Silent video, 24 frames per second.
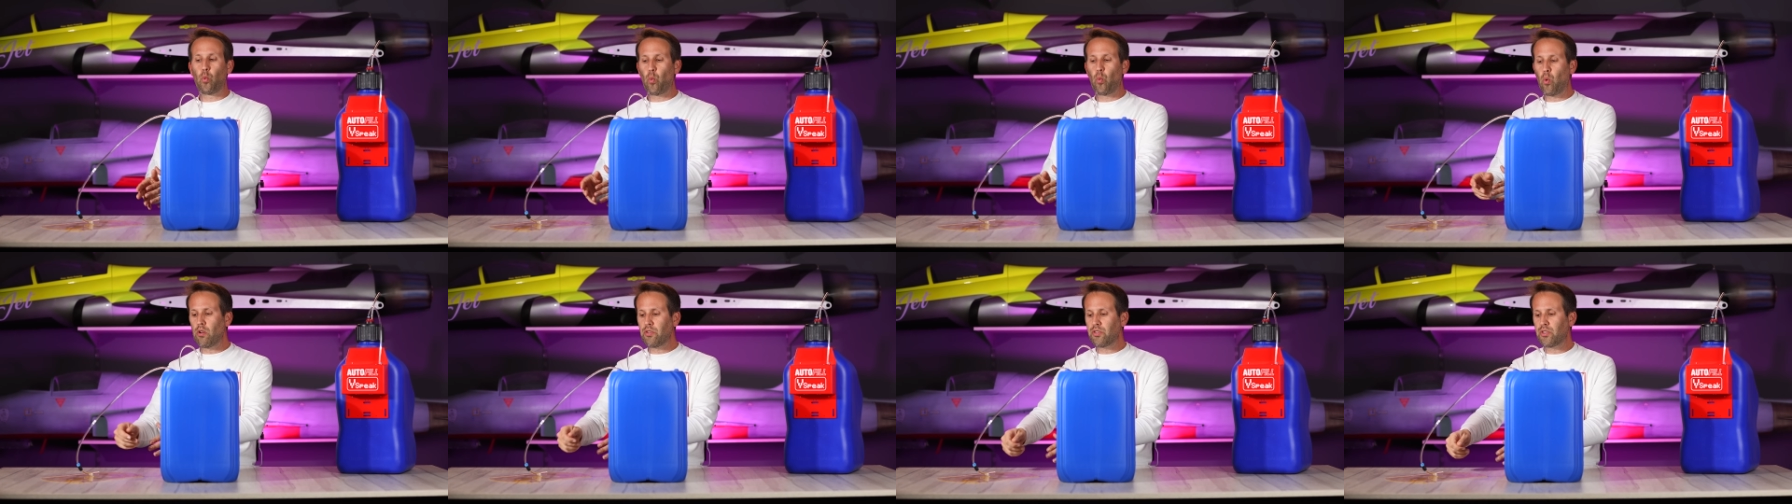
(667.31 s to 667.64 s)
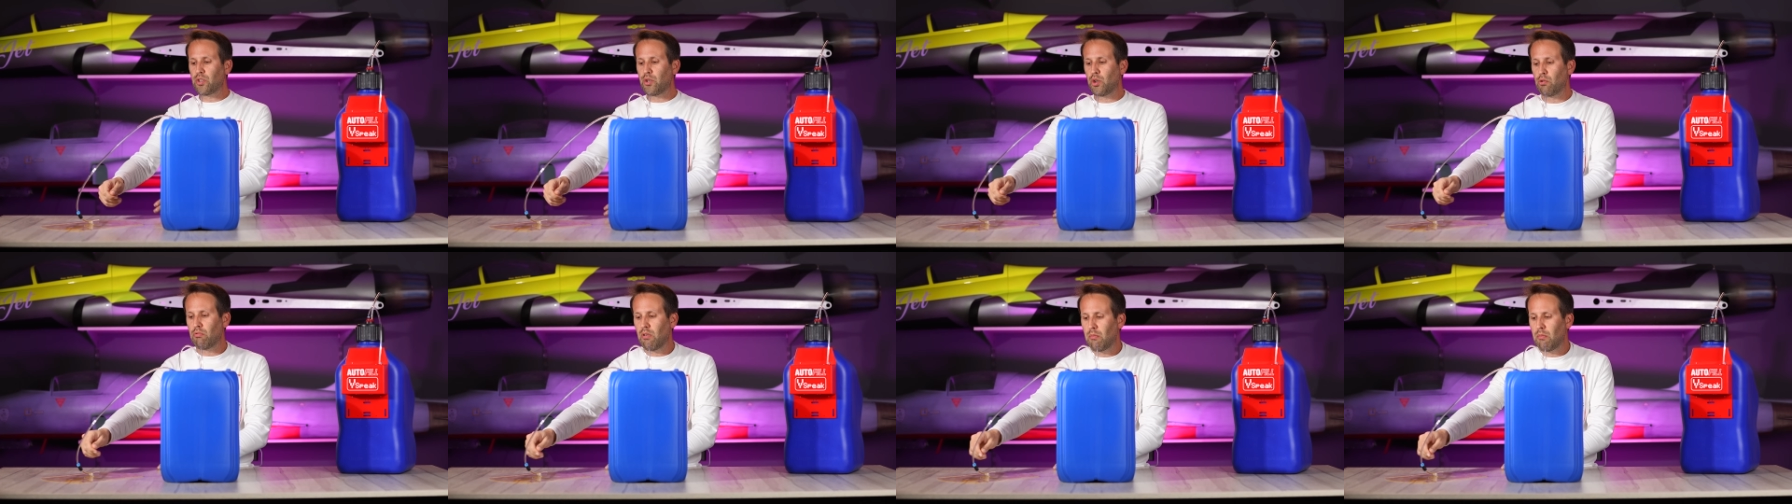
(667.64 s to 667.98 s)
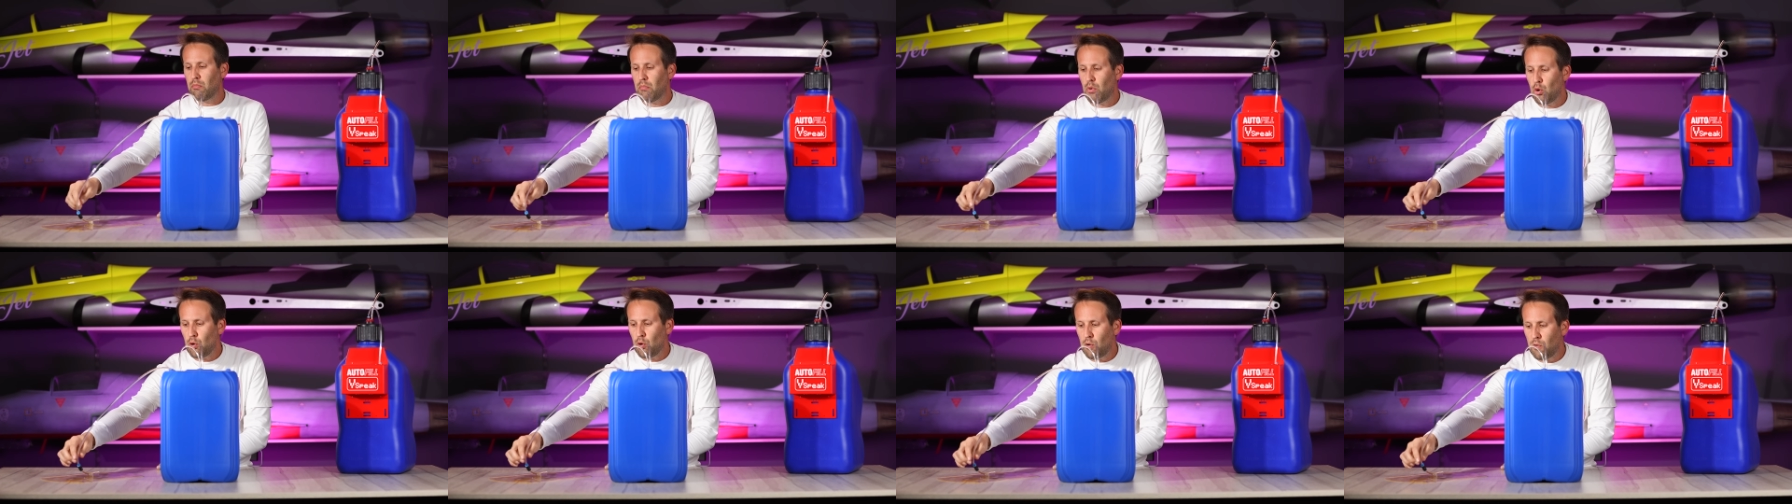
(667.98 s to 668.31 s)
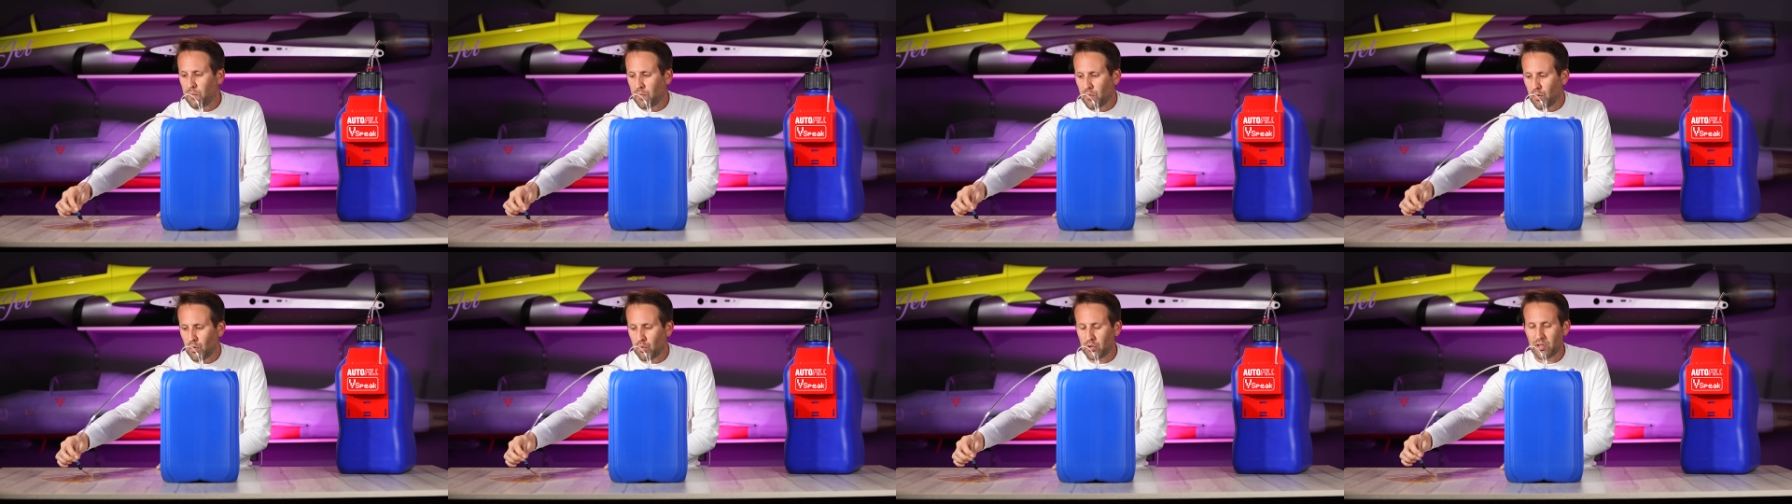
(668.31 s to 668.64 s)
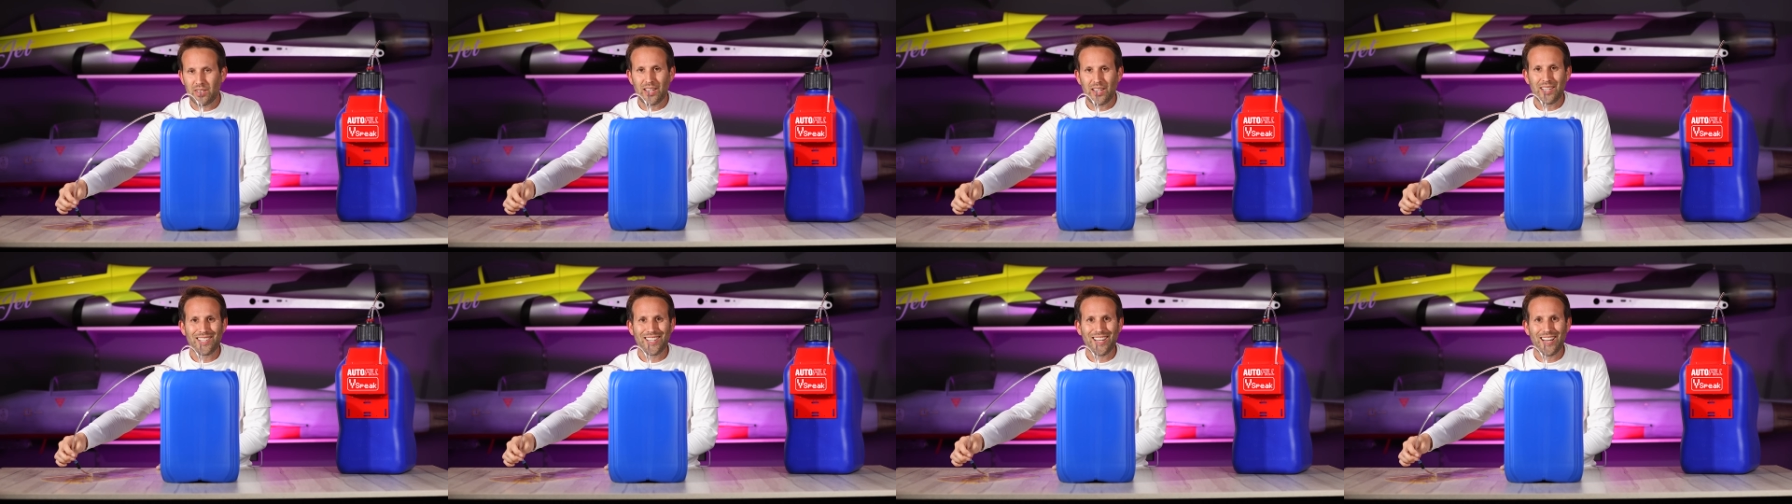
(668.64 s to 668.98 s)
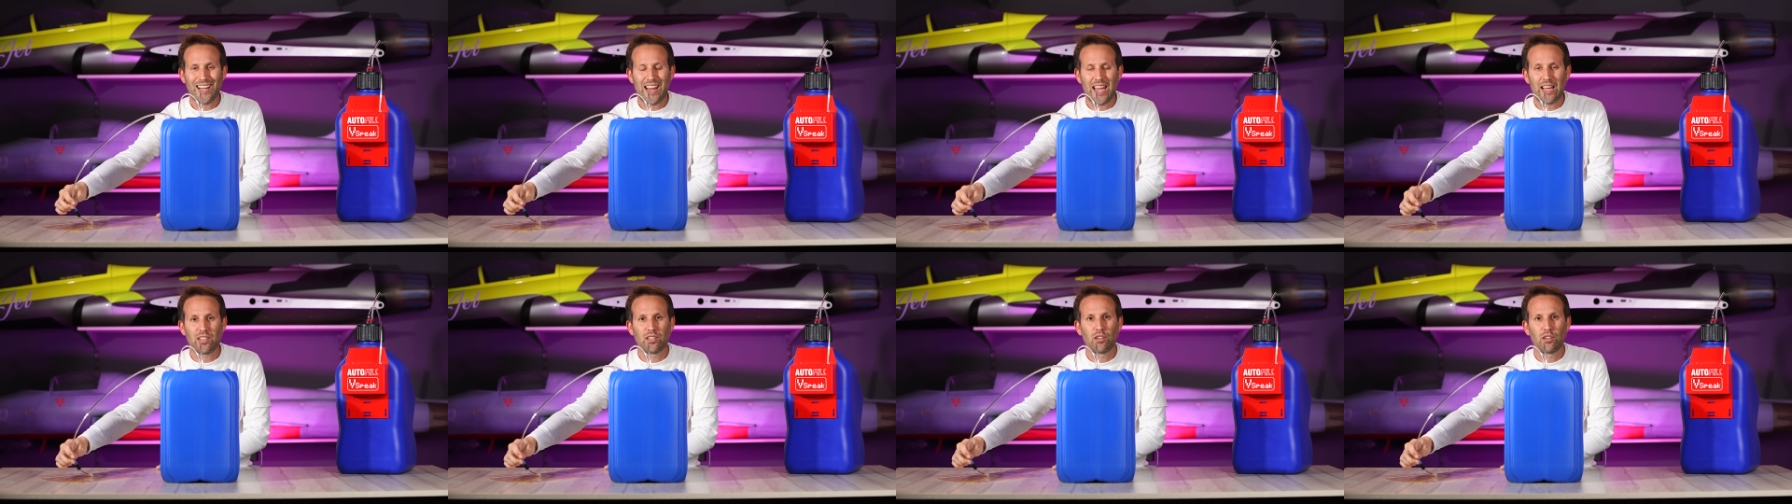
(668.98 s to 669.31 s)
once you remove or
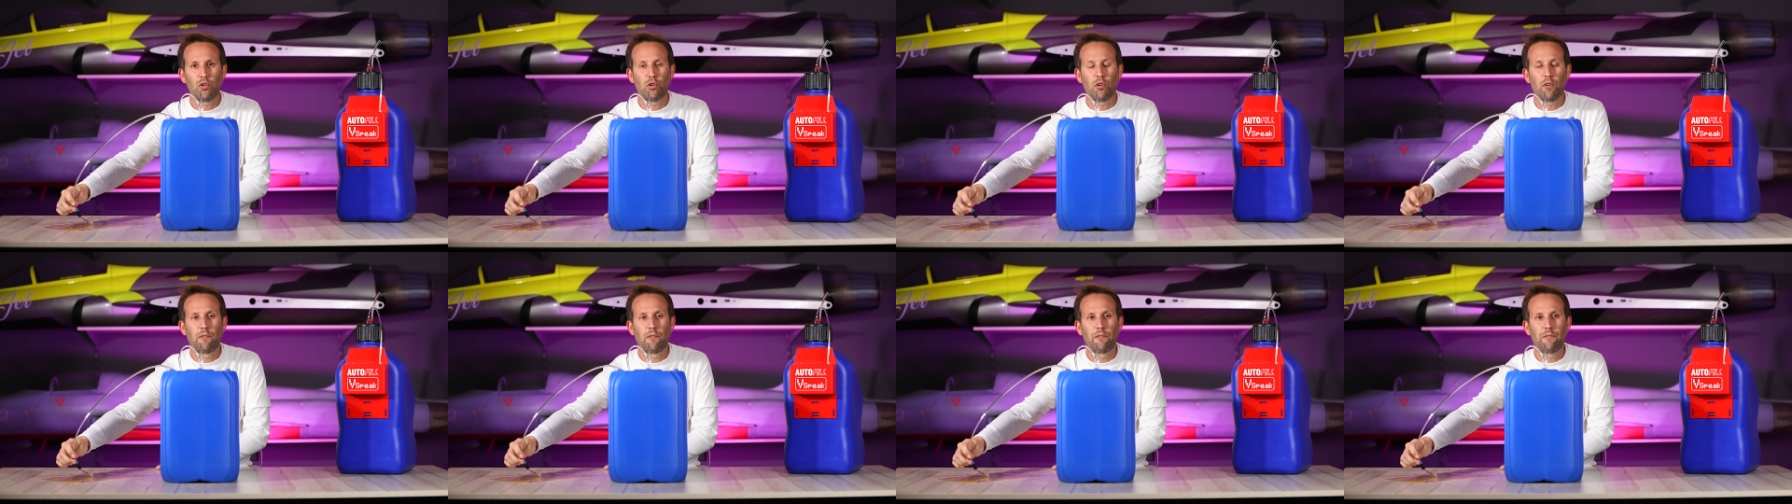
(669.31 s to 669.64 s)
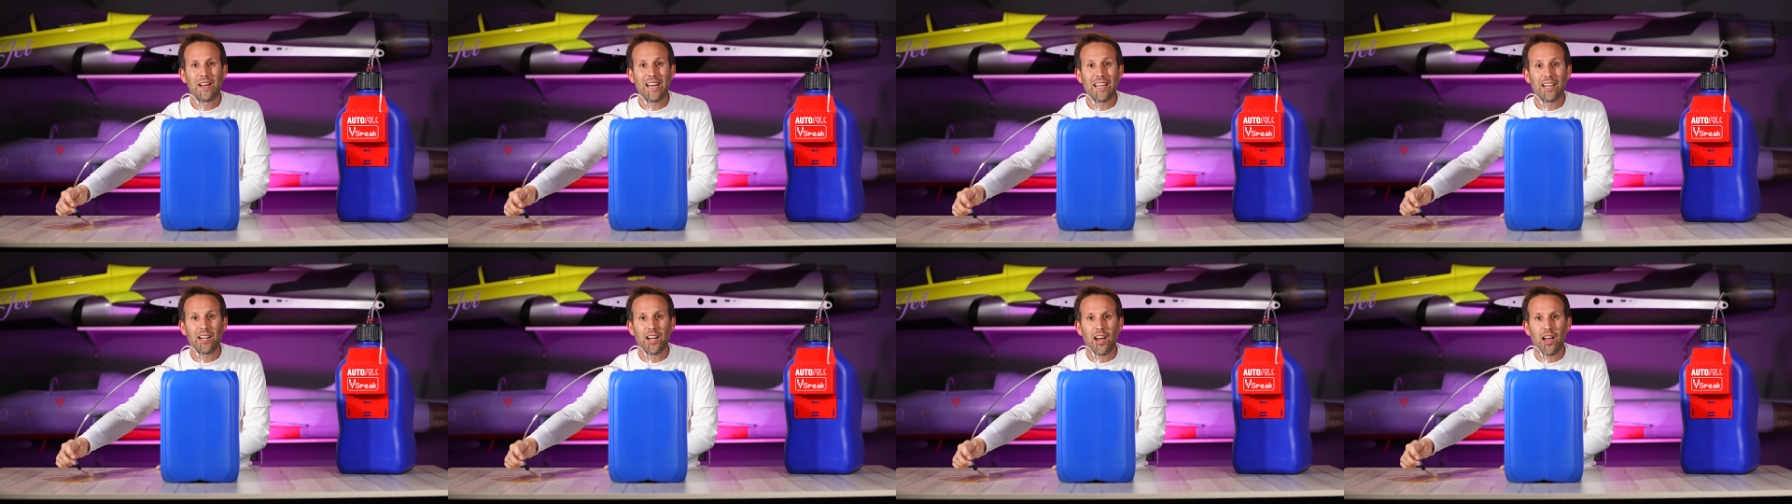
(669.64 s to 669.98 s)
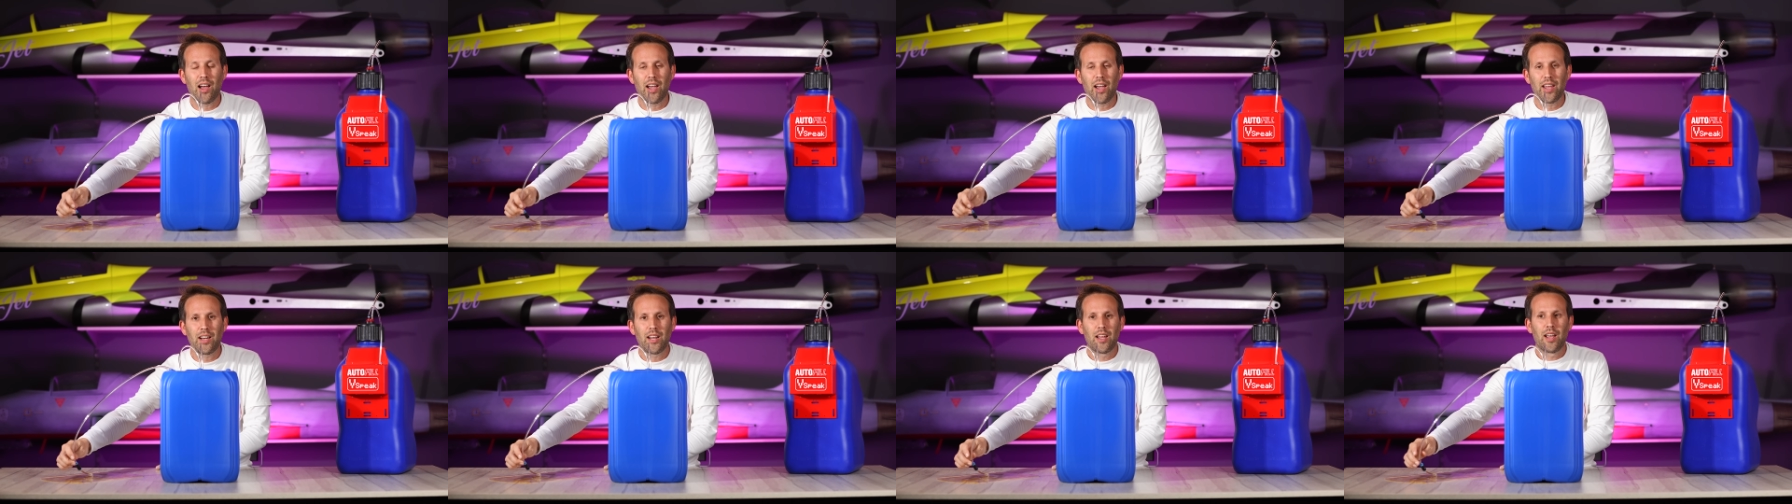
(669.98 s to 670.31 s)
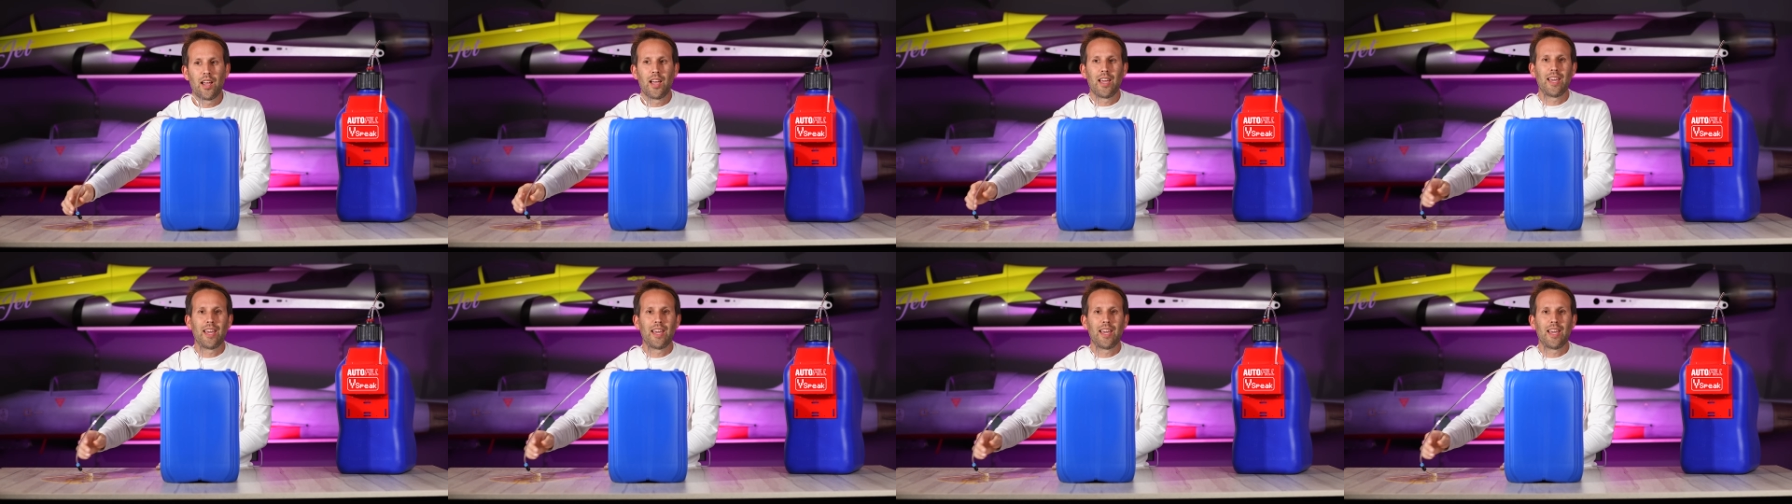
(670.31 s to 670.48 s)
disconnect your filling line,